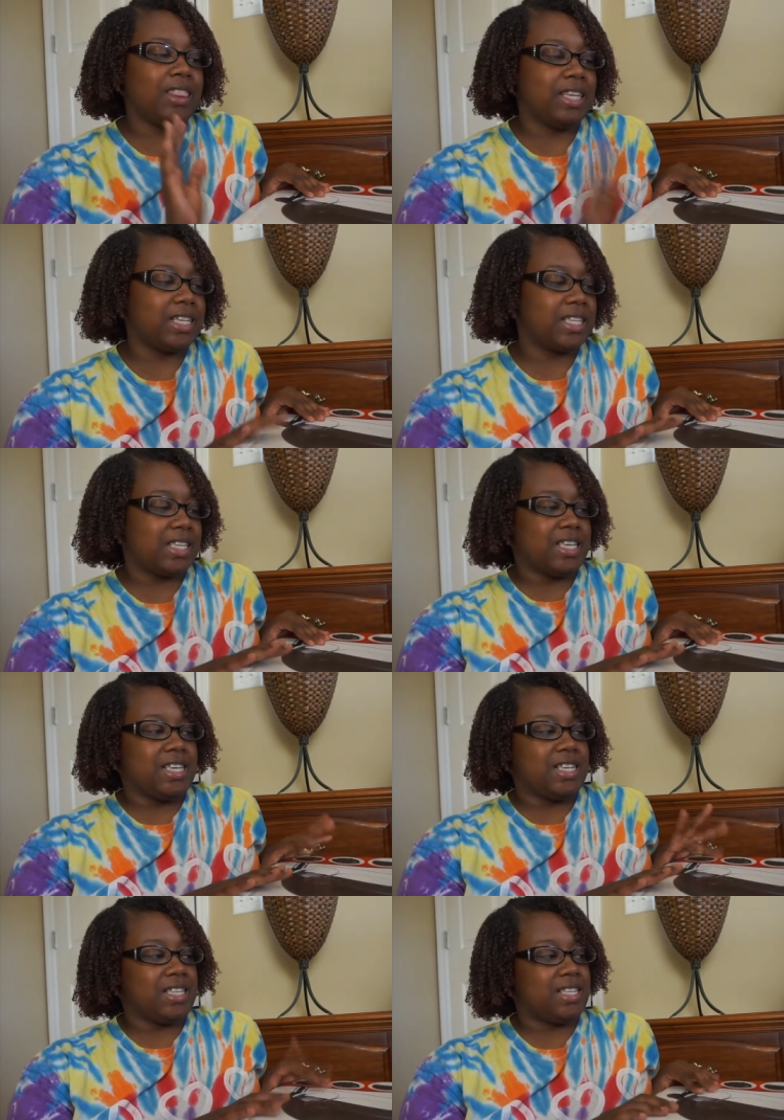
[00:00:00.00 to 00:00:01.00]
this
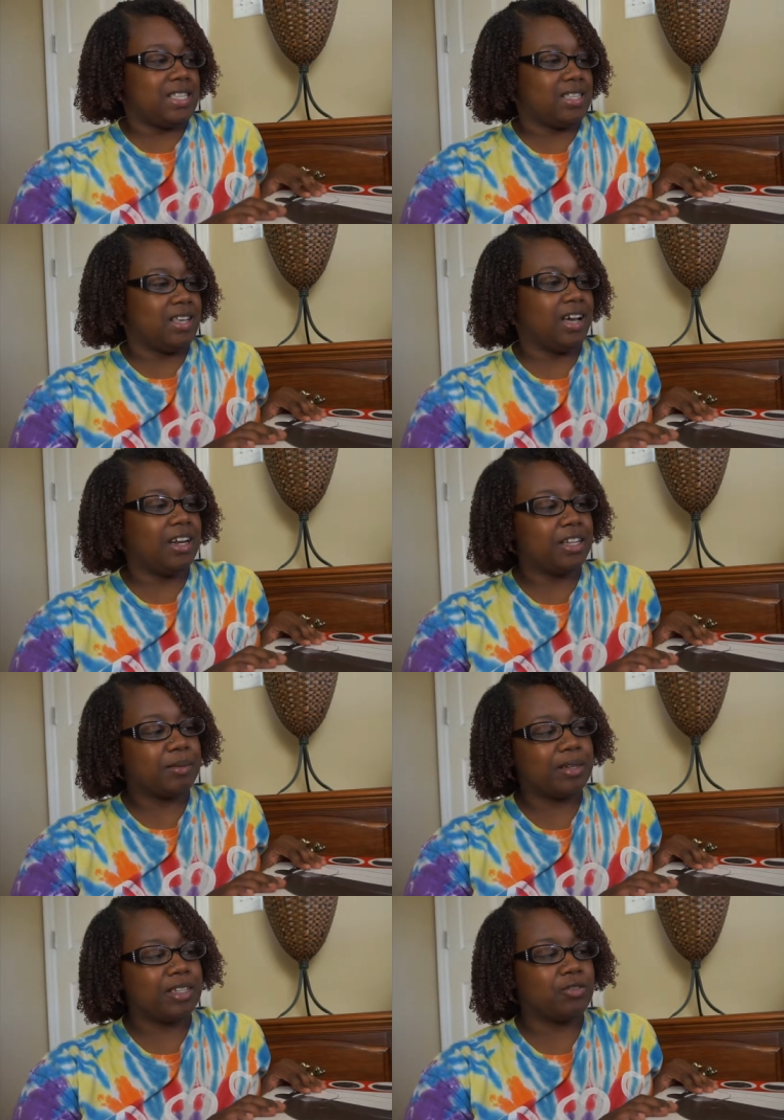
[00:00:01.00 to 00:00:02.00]
is another
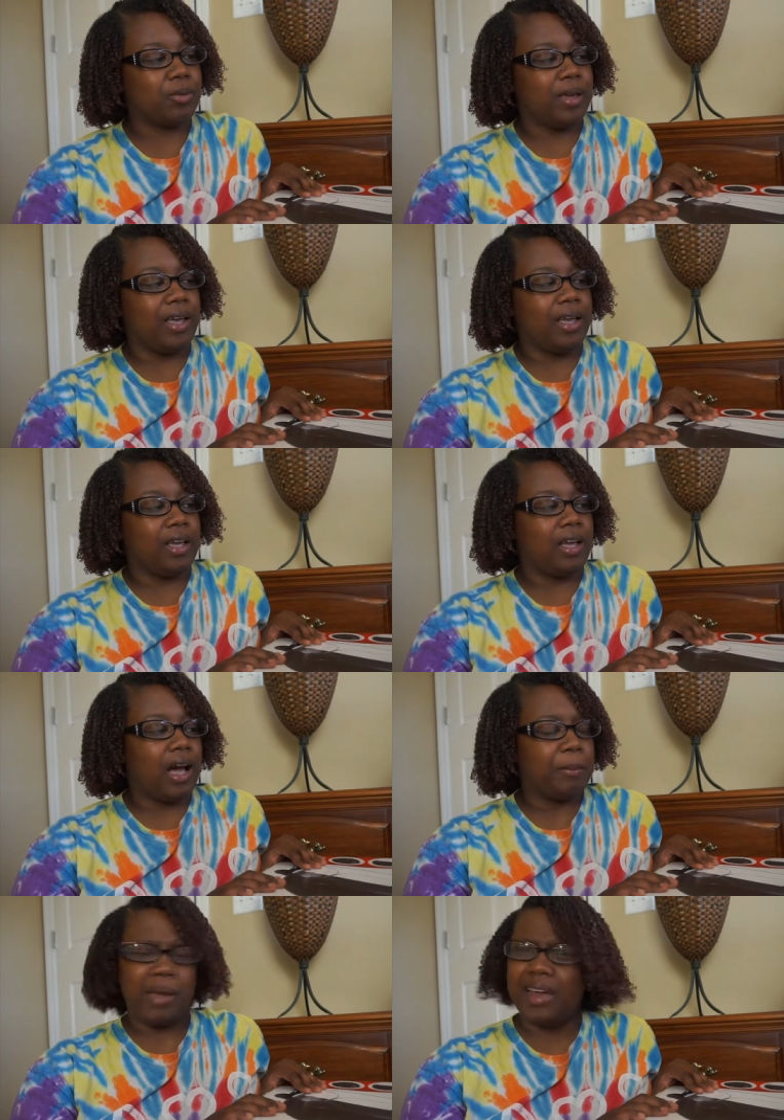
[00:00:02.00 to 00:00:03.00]
purchase for me and
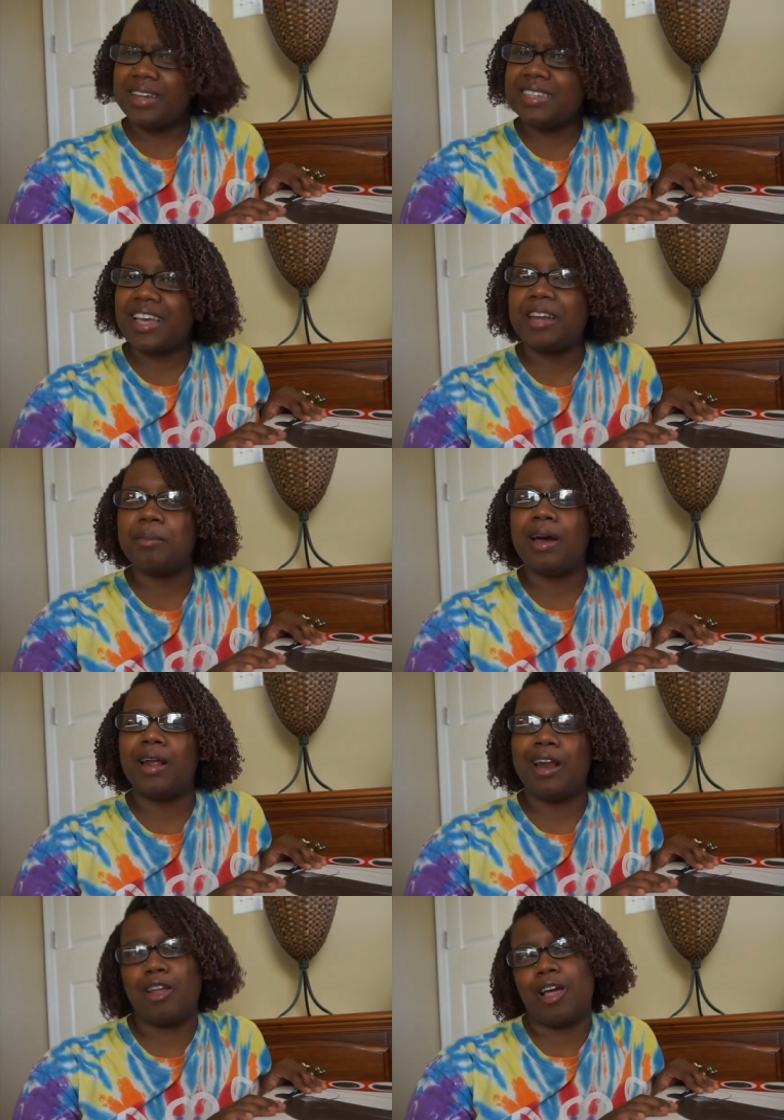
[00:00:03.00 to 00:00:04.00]
i'm kind of excited about
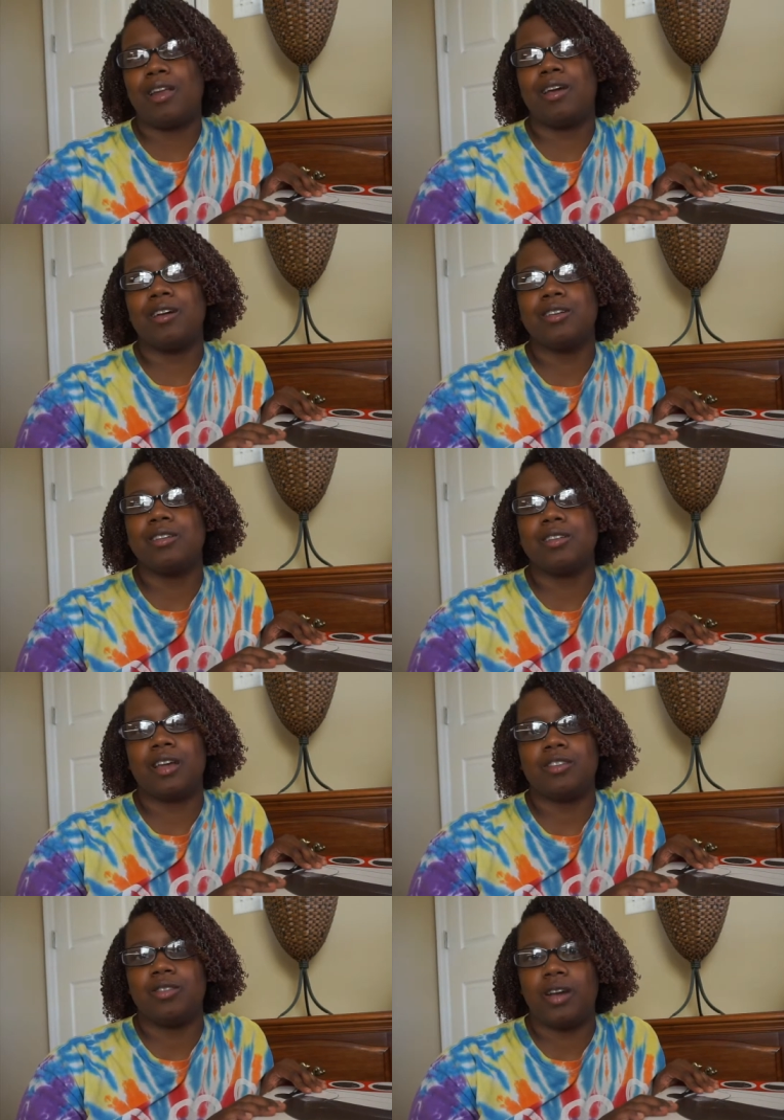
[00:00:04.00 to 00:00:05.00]
it and i think i'm like girl it's just
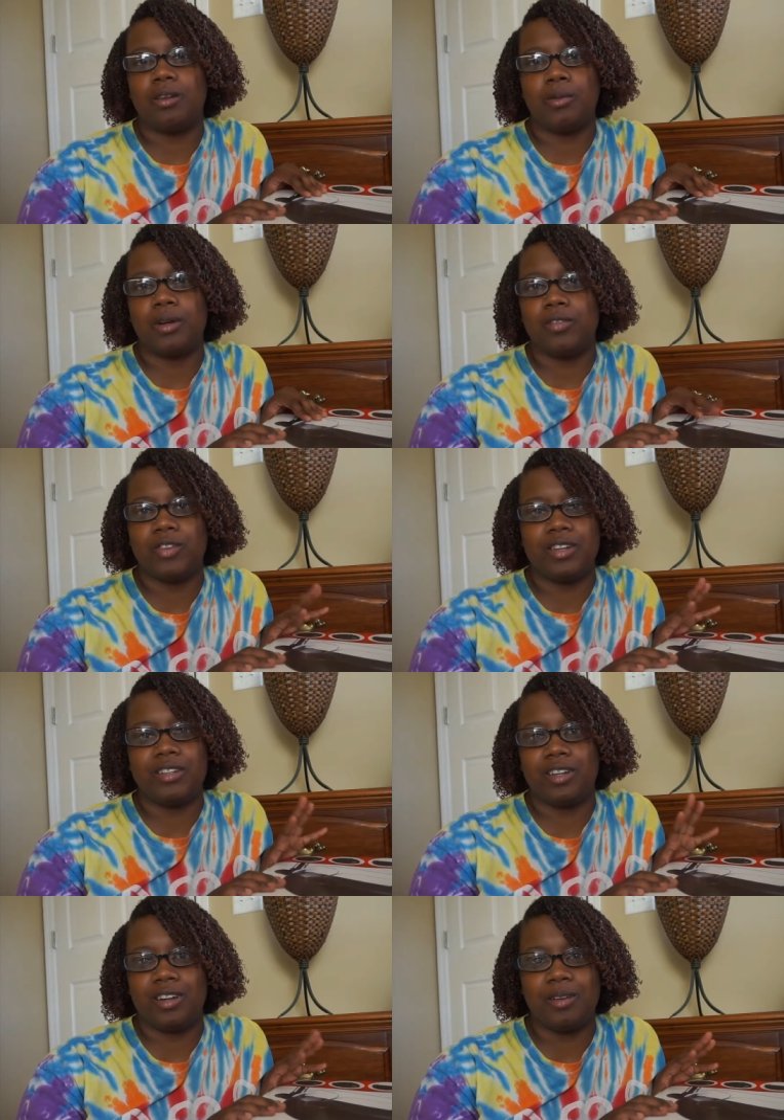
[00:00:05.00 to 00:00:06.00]
hair dryer whatever
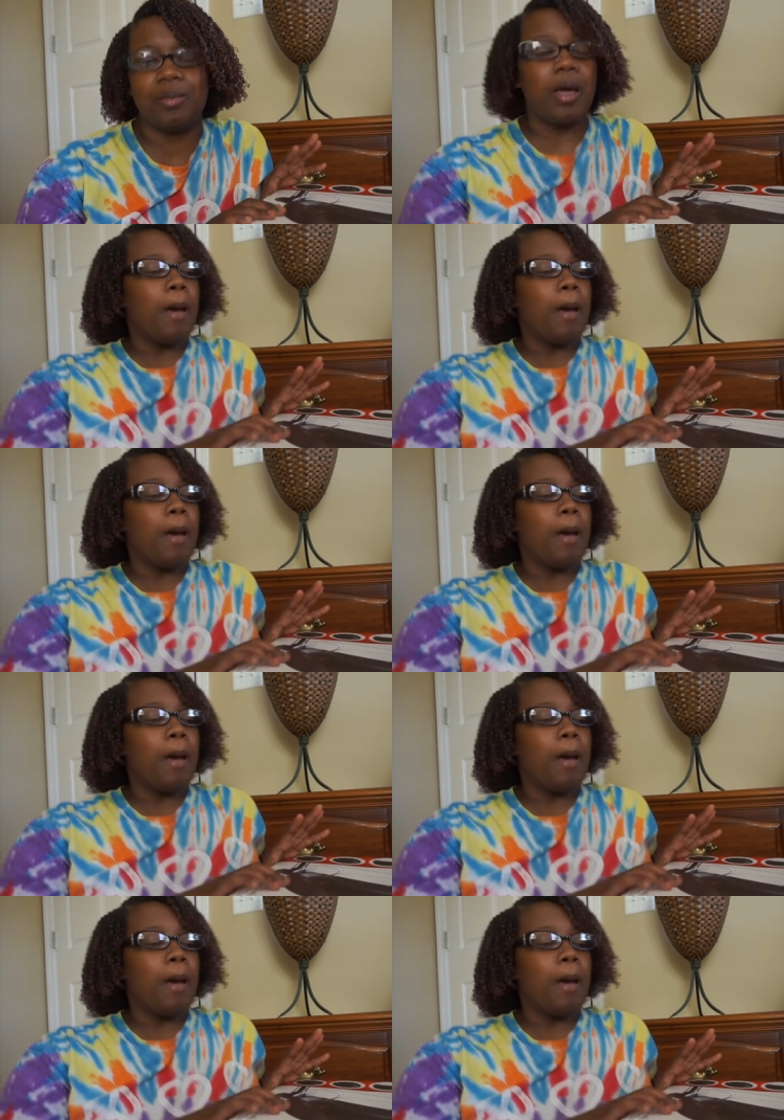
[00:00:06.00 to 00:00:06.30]
shut up